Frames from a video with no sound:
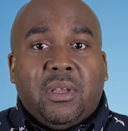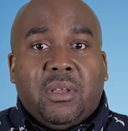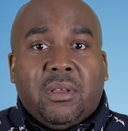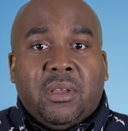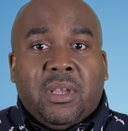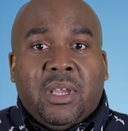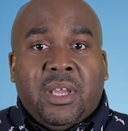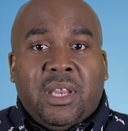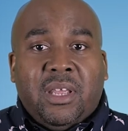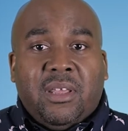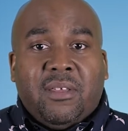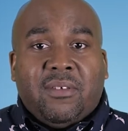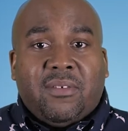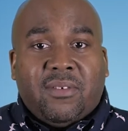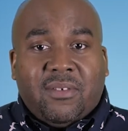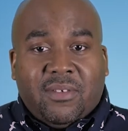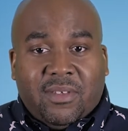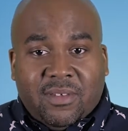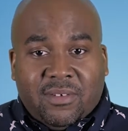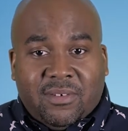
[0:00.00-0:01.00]
it
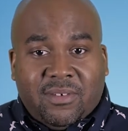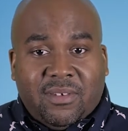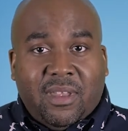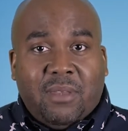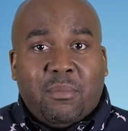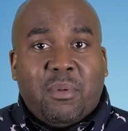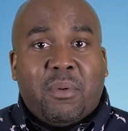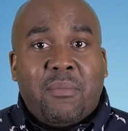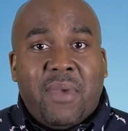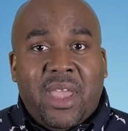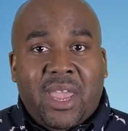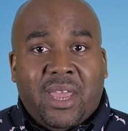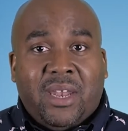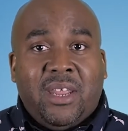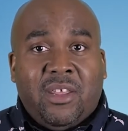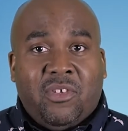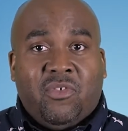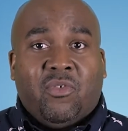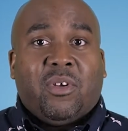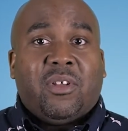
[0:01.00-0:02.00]
is to see my man
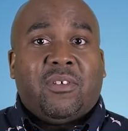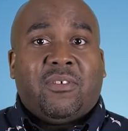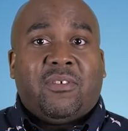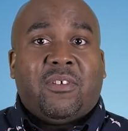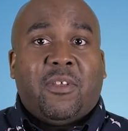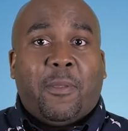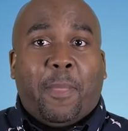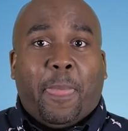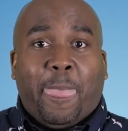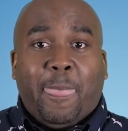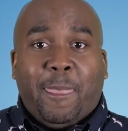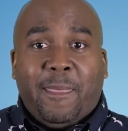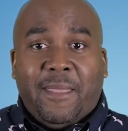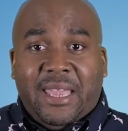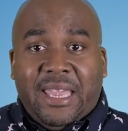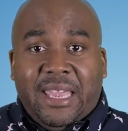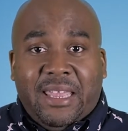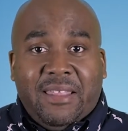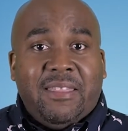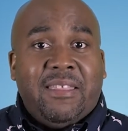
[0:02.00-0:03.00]
Idris
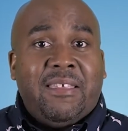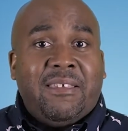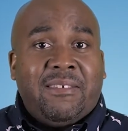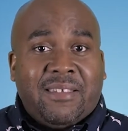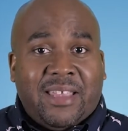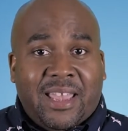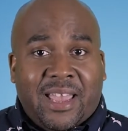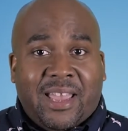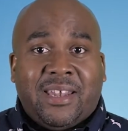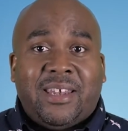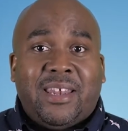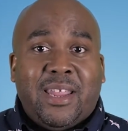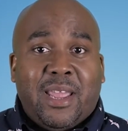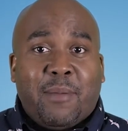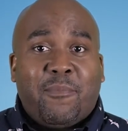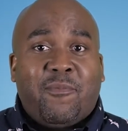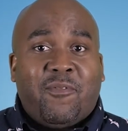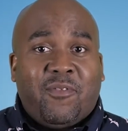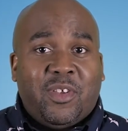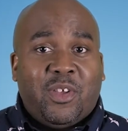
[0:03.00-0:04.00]
in this
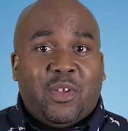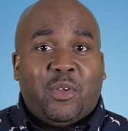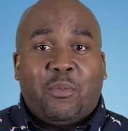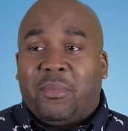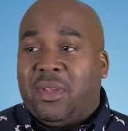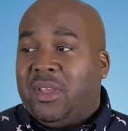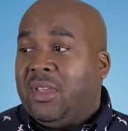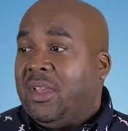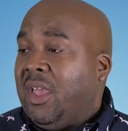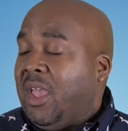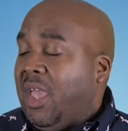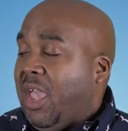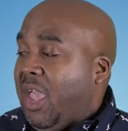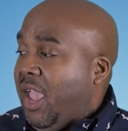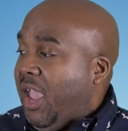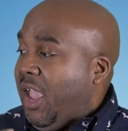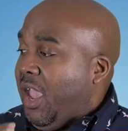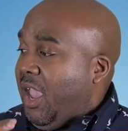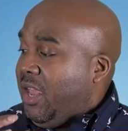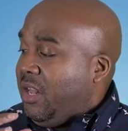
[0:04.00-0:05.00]
goddamn film.
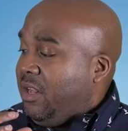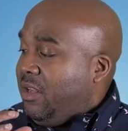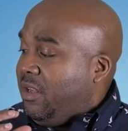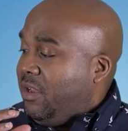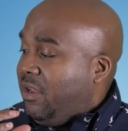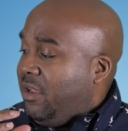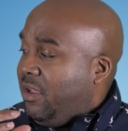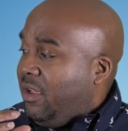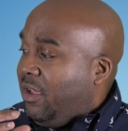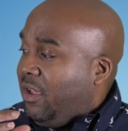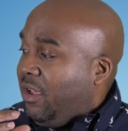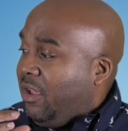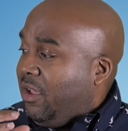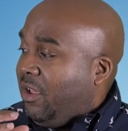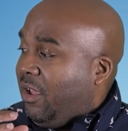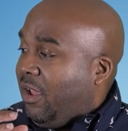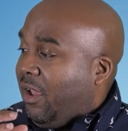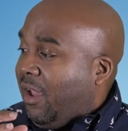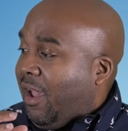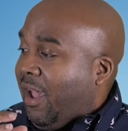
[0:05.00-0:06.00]
And
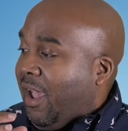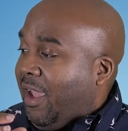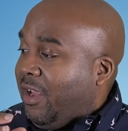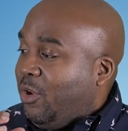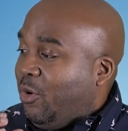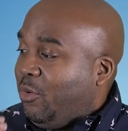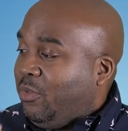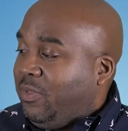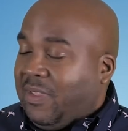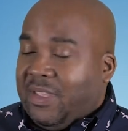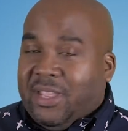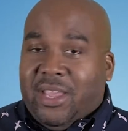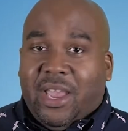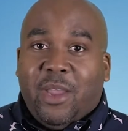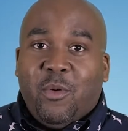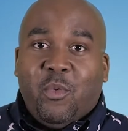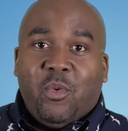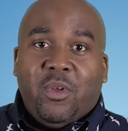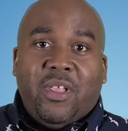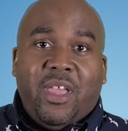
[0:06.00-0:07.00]
I don't think I
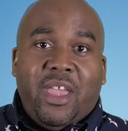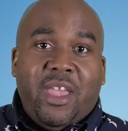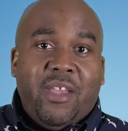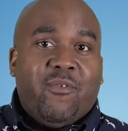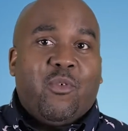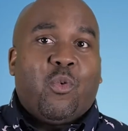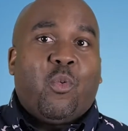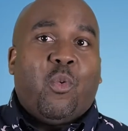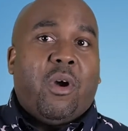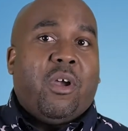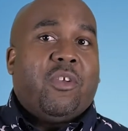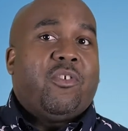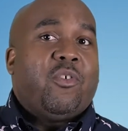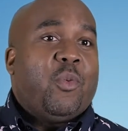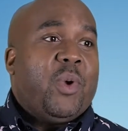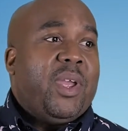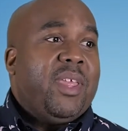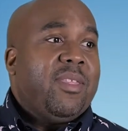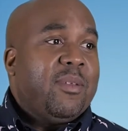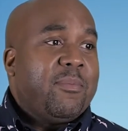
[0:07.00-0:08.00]
will ever wash
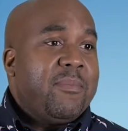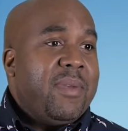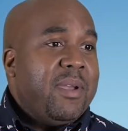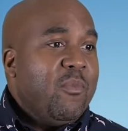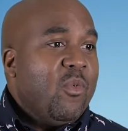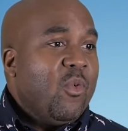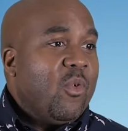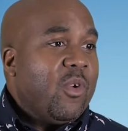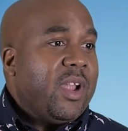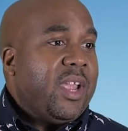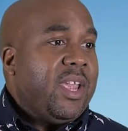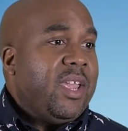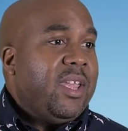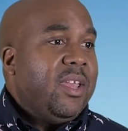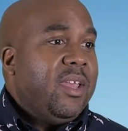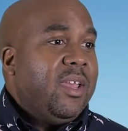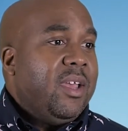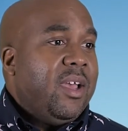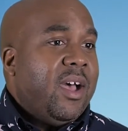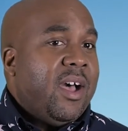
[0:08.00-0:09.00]
away the memory
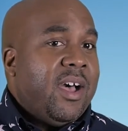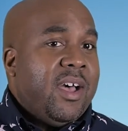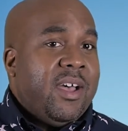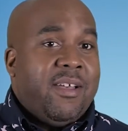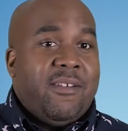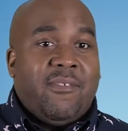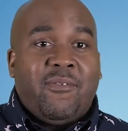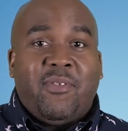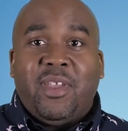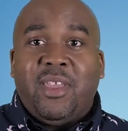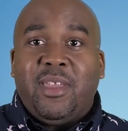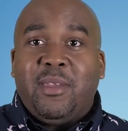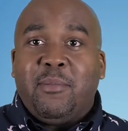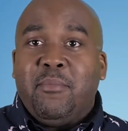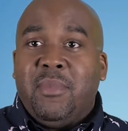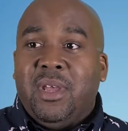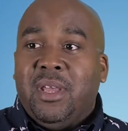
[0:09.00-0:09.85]
of him